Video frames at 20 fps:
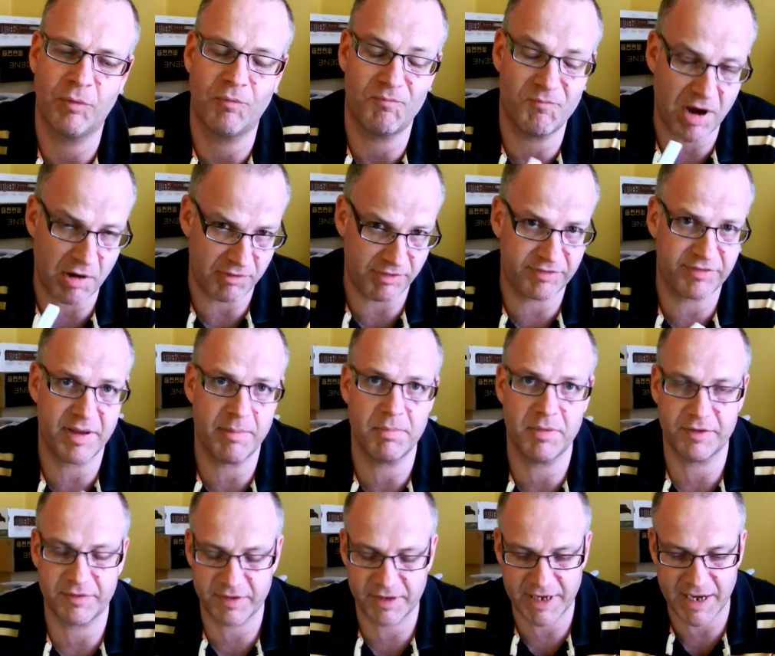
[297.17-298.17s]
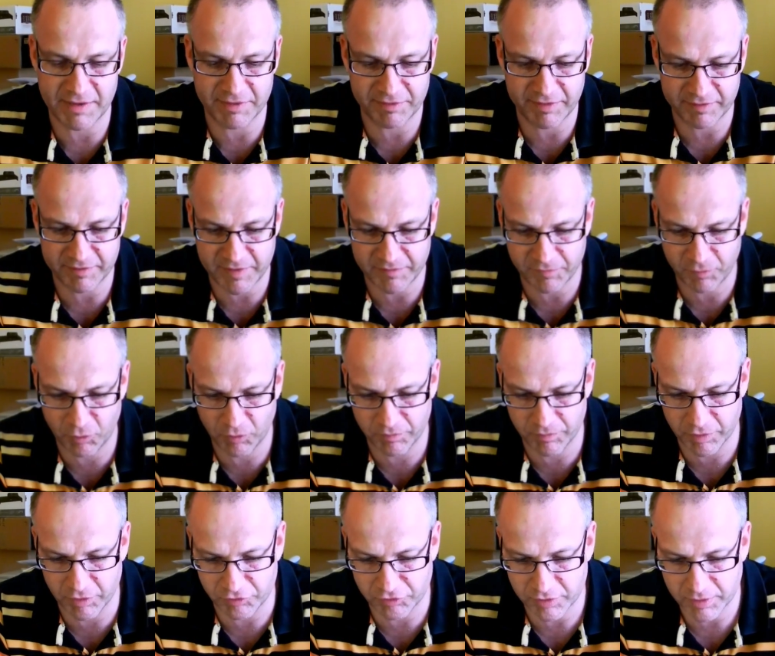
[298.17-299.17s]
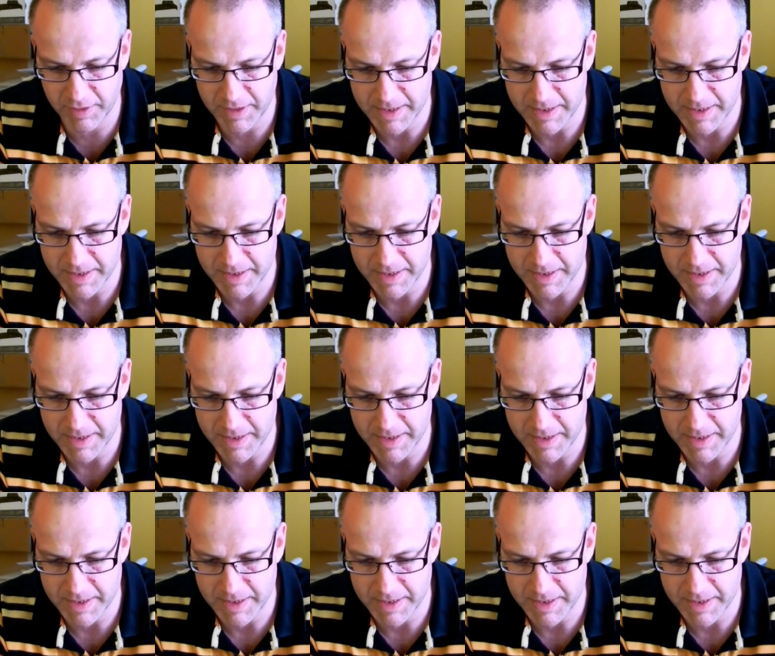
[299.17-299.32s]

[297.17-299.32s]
very similar to the N64 version.